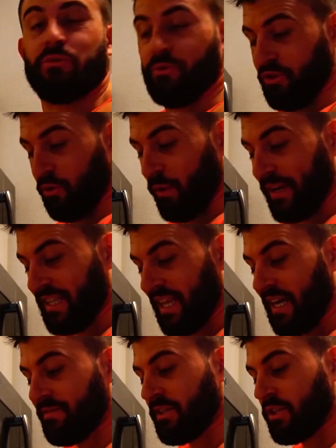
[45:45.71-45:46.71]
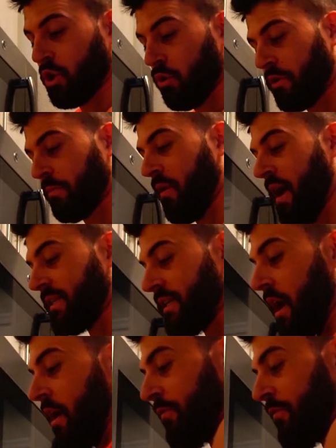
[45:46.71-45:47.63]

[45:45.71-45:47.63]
Doing 3 lifts, shoulder press,